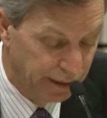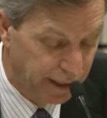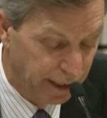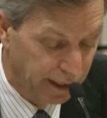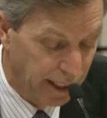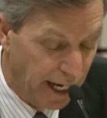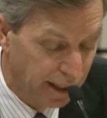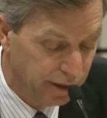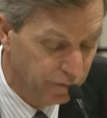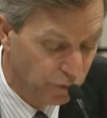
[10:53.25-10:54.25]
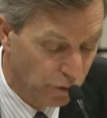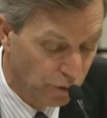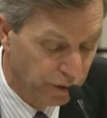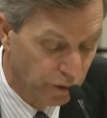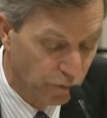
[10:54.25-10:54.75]
take an active
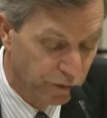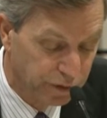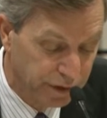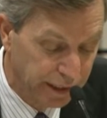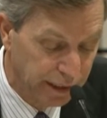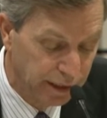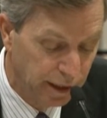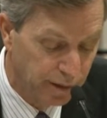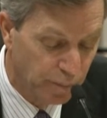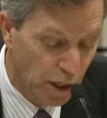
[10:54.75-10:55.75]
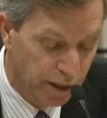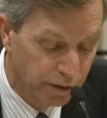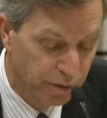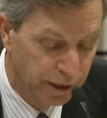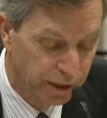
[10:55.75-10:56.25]
role in overseeing and
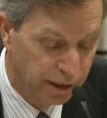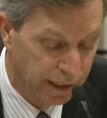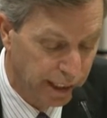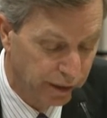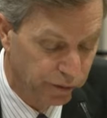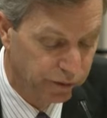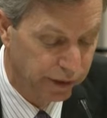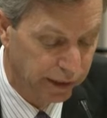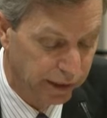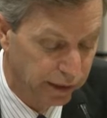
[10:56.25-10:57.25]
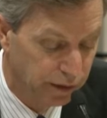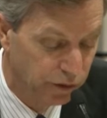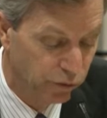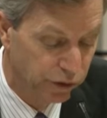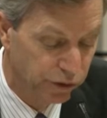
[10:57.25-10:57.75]
monitoring the AOC
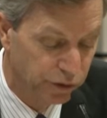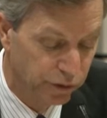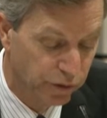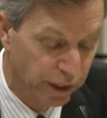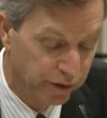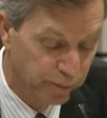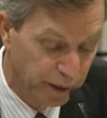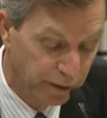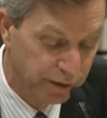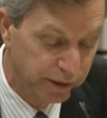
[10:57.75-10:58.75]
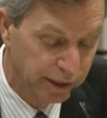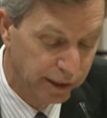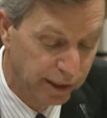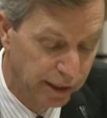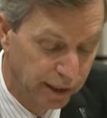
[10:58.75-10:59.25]
to ensure
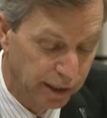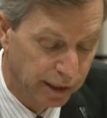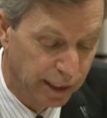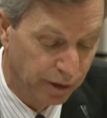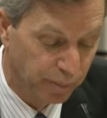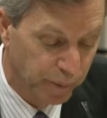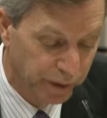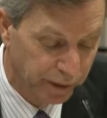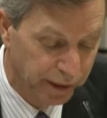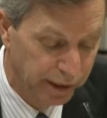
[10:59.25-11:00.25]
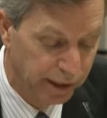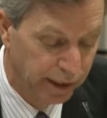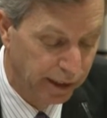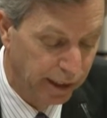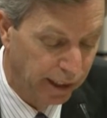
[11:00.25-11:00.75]
transparency, accountability,
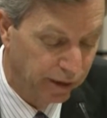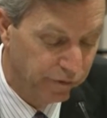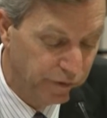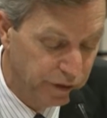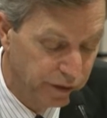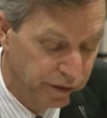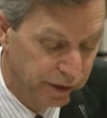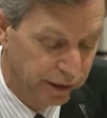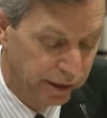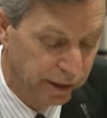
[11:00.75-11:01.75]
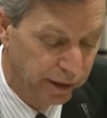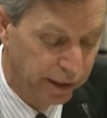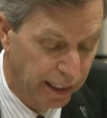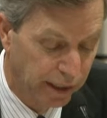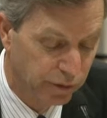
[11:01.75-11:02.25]
and efficiency in
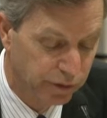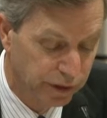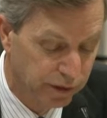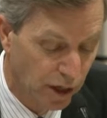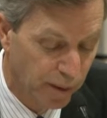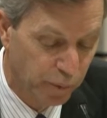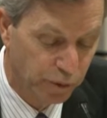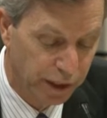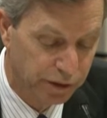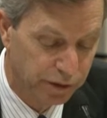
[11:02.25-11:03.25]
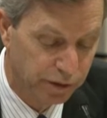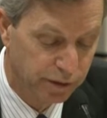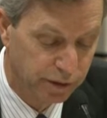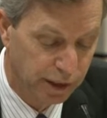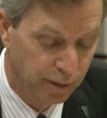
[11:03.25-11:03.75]
AOC's
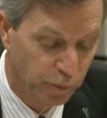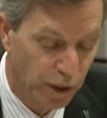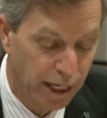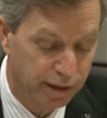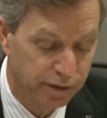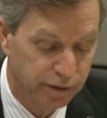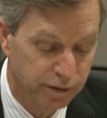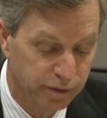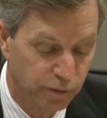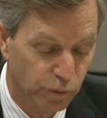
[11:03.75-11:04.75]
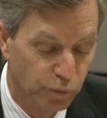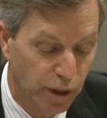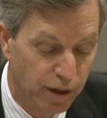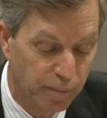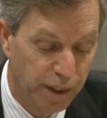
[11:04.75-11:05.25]
operations and practices. We
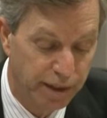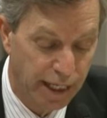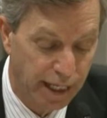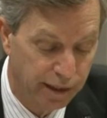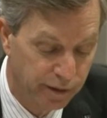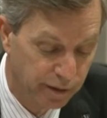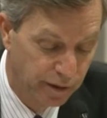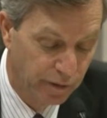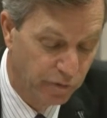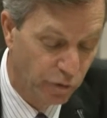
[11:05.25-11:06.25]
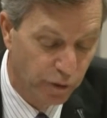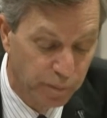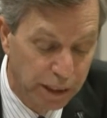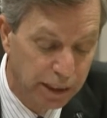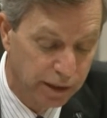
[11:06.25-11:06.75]
recommend that for
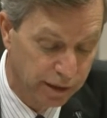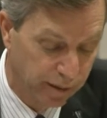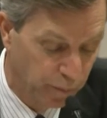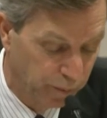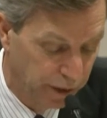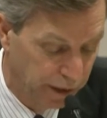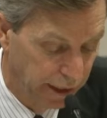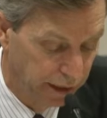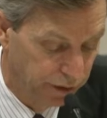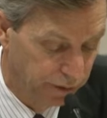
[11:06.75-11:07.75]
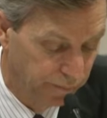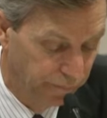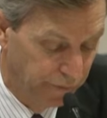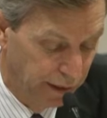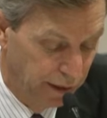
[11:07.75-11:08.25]
immediate implementation.
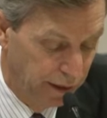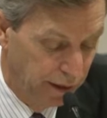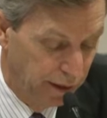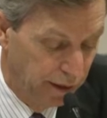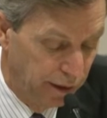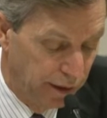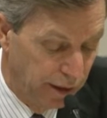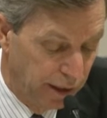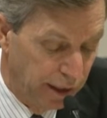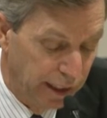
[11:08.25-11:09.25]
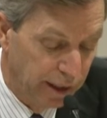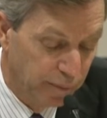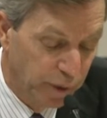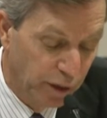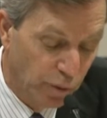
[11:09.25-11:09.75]

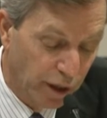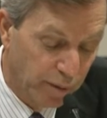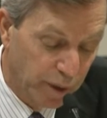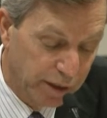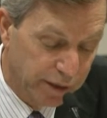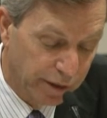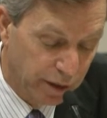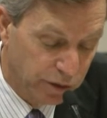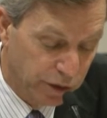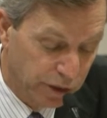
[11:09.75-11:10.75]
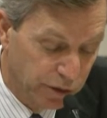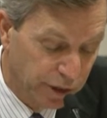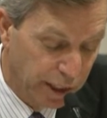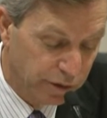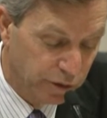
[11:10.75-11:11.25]
E&P recommends that the Judicial
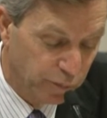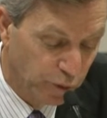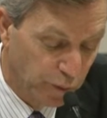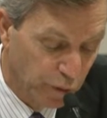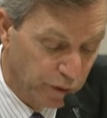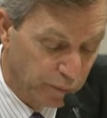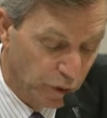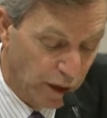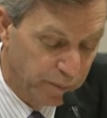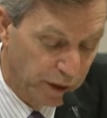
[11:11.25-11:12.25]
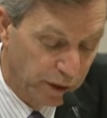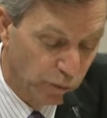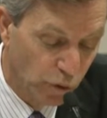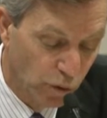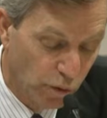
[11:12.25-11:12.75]
Council promote the primary
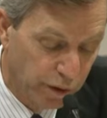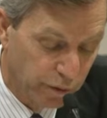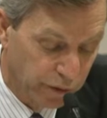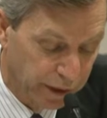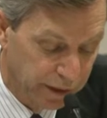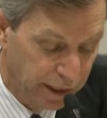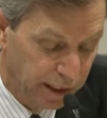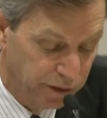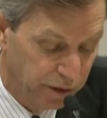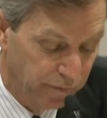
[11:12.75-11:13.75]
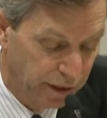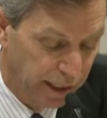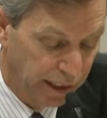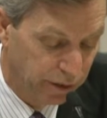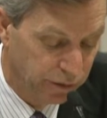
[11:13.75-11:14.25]
role and orientation of the
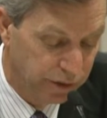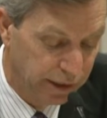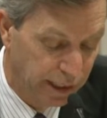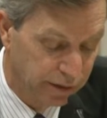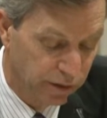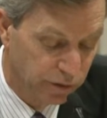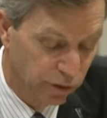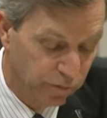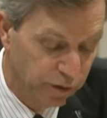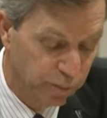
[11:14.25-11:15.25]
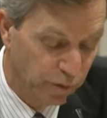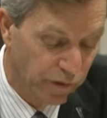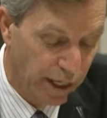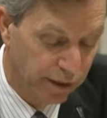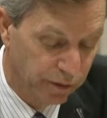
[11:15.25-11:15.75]
AOC as a service
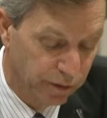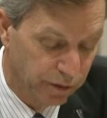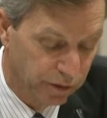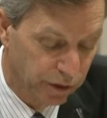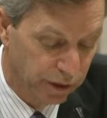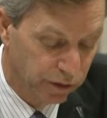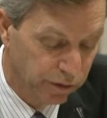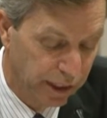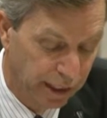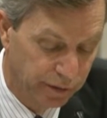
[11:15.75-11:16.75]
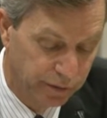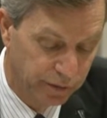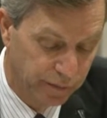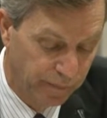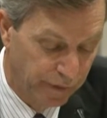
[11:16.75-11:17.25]
provider to the Judicial
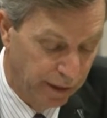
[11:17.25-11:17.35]
Council